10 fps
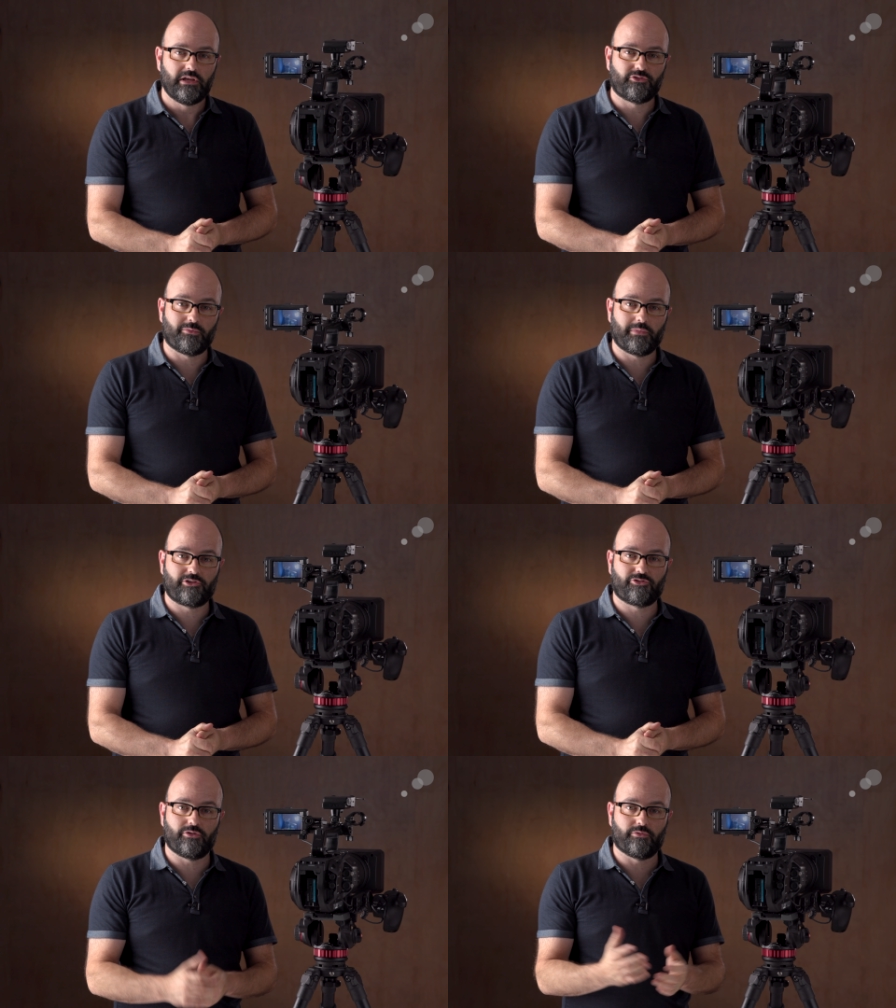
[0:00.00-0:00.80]
So
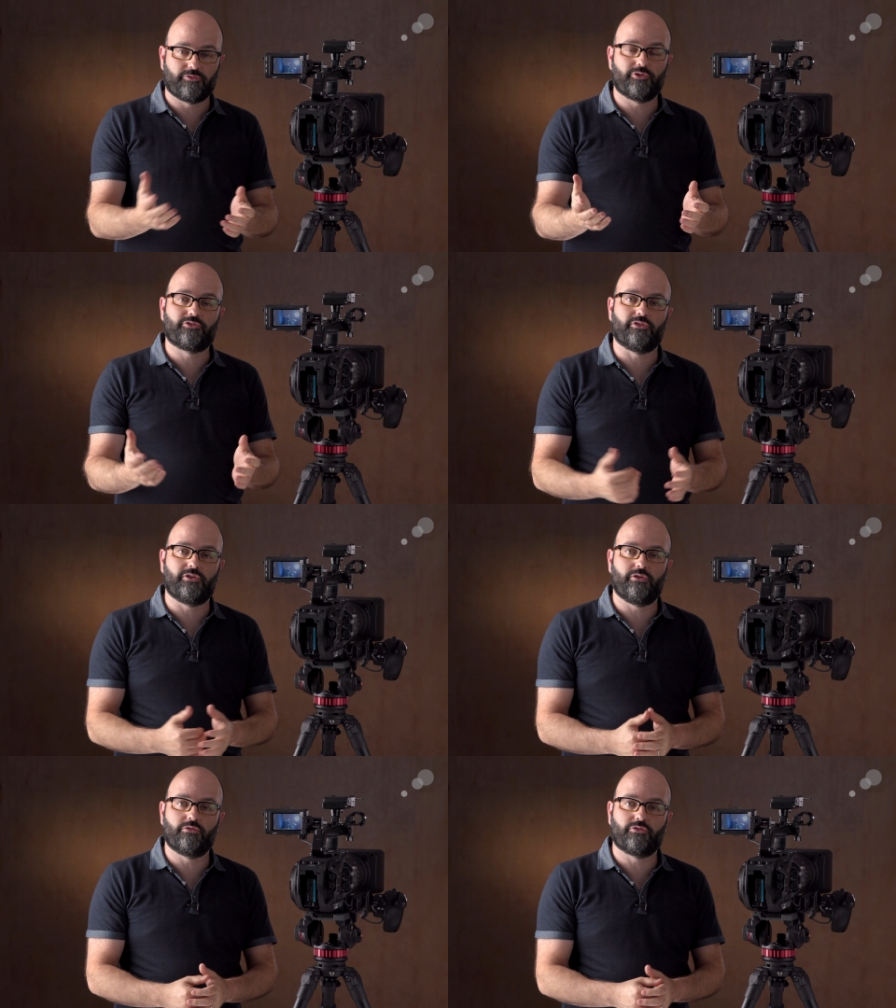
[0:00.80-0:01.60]
make sure you refer to the
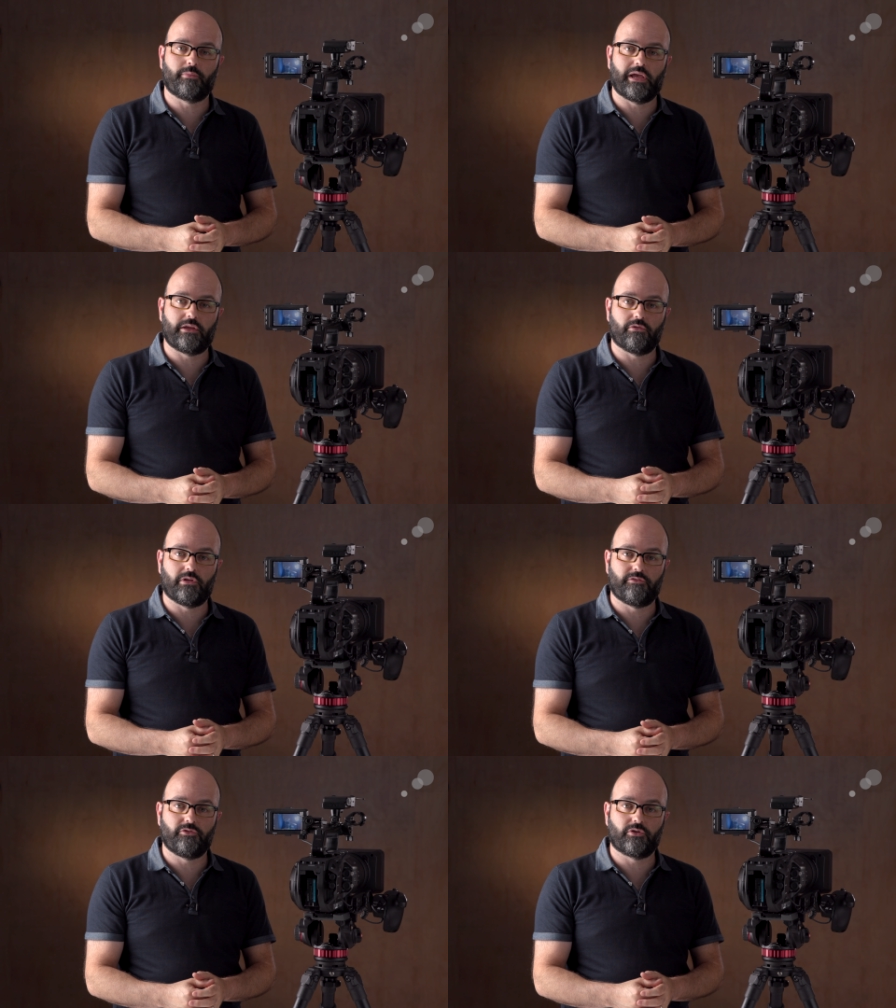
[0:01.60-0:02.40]
user
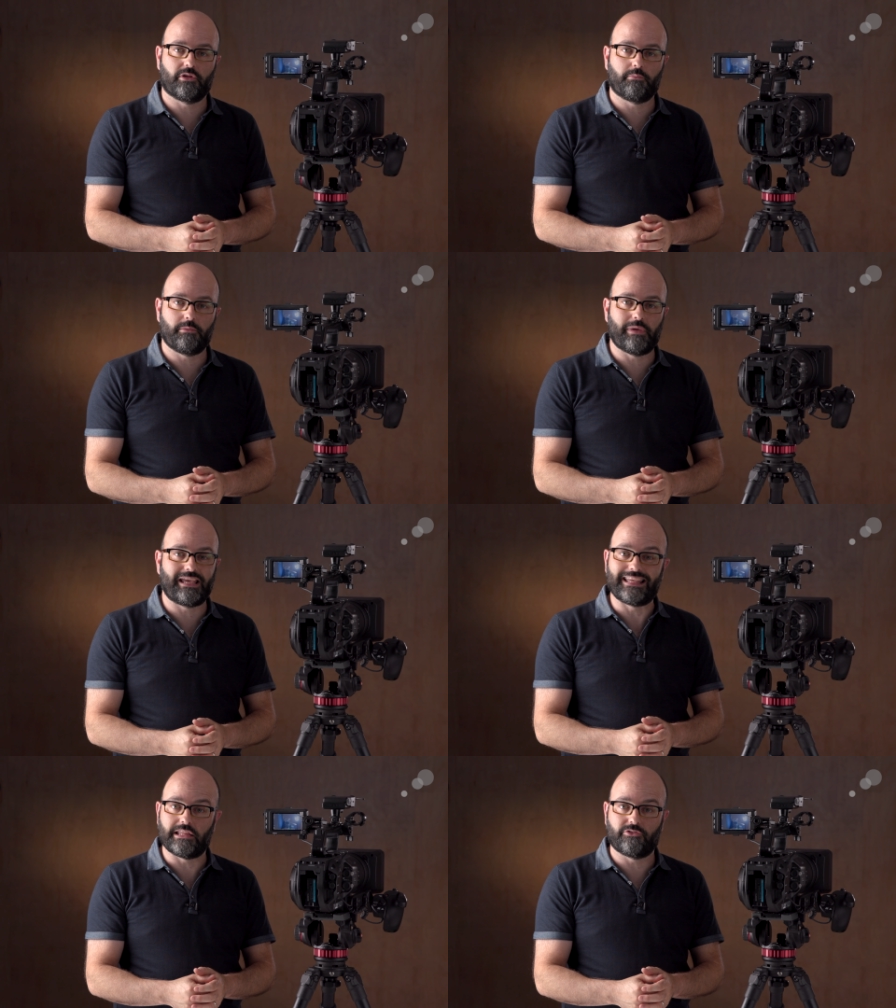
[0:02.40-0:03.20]
manual if you're gonna be
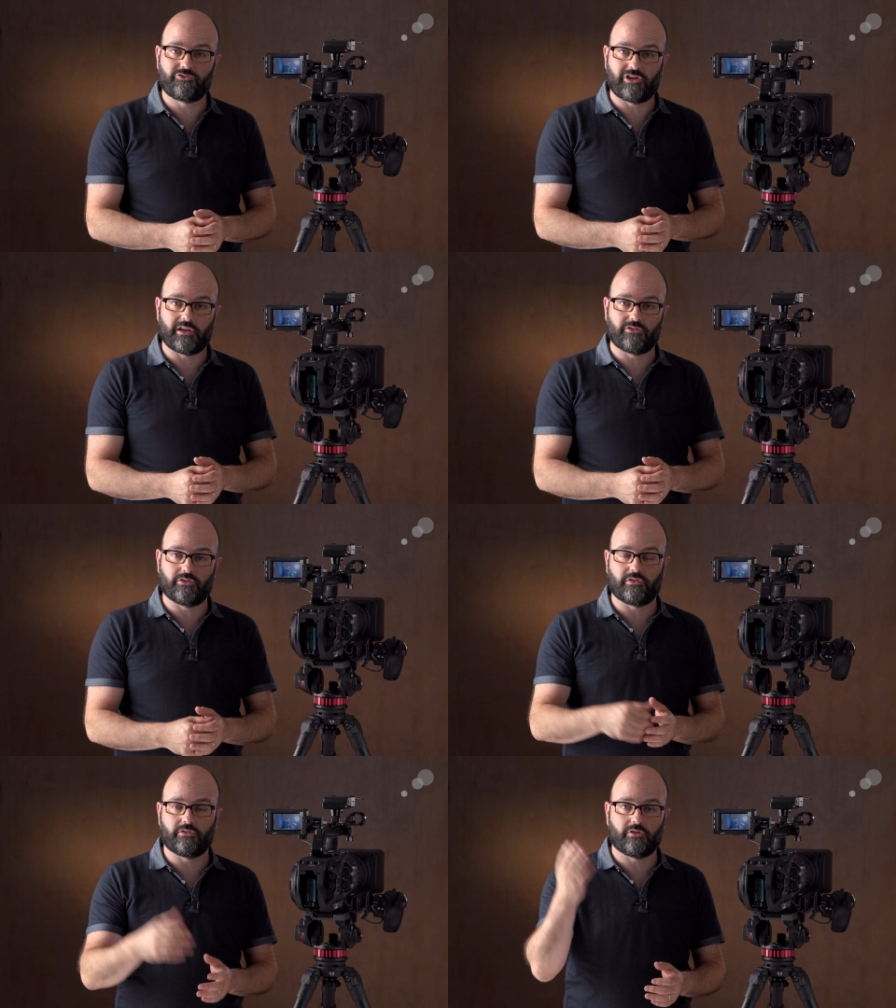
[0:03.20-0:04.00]
making these
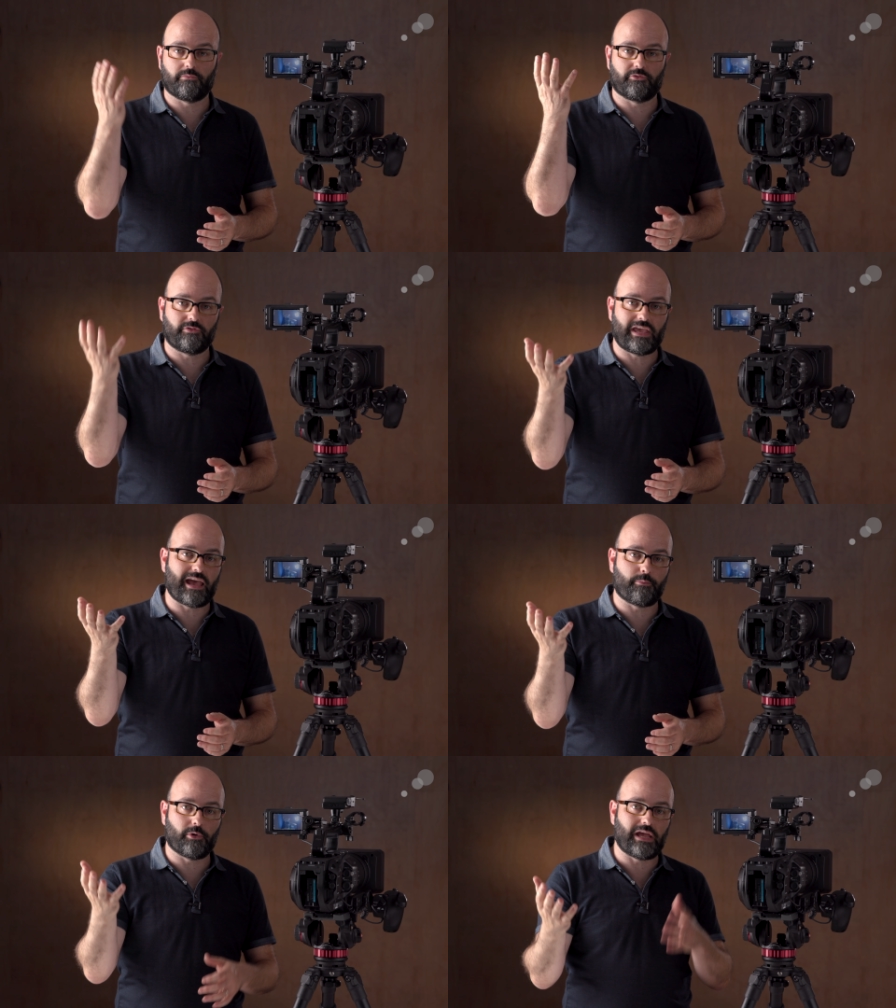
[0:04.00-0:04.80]
changes in terms of
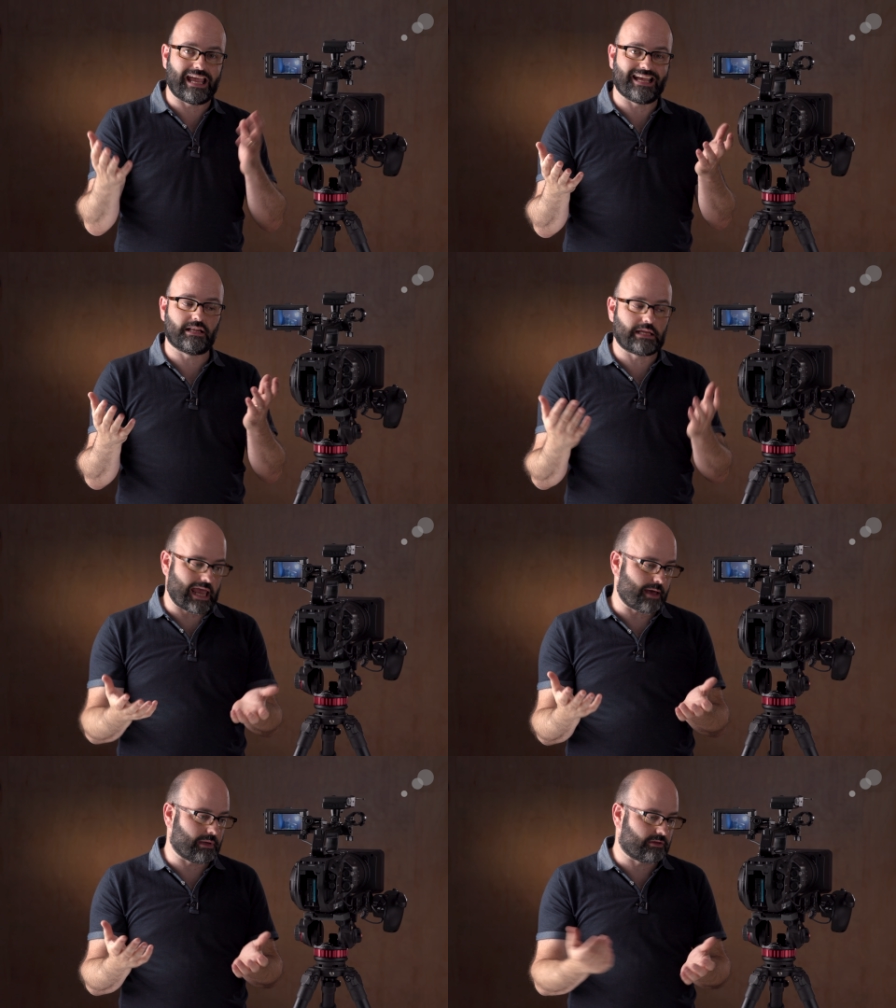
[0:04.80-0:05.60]
gamma and
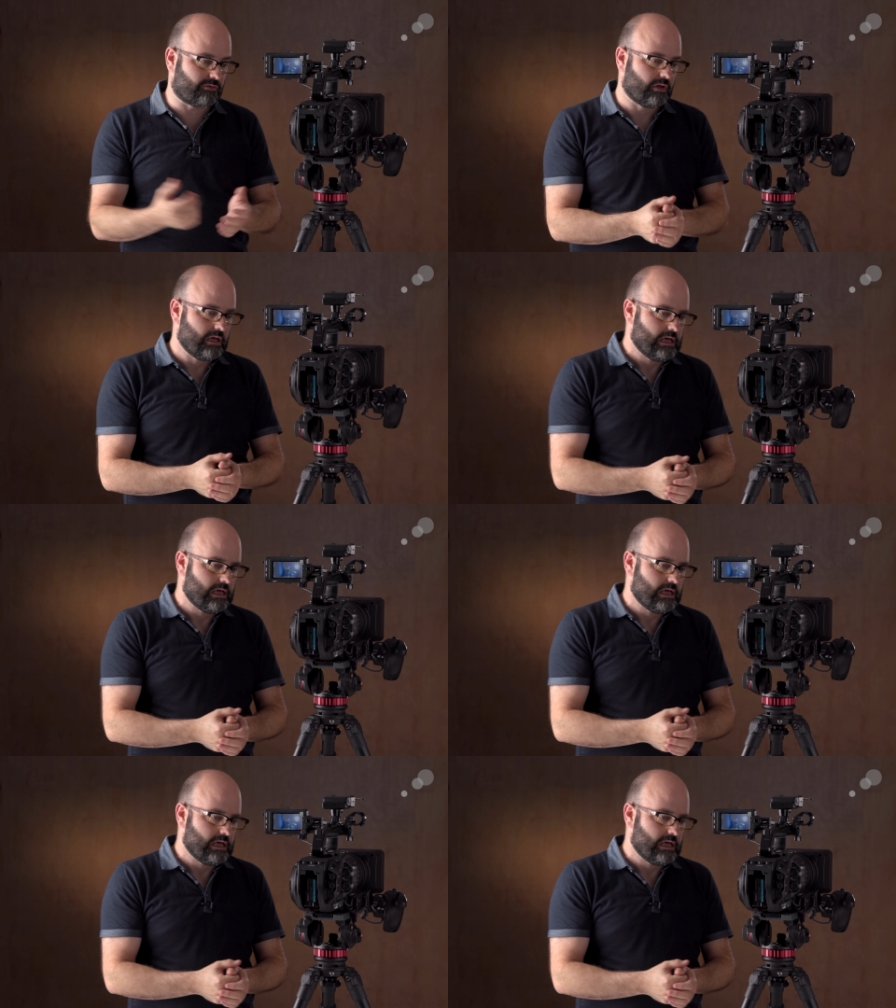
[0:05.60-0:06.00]
gamuts.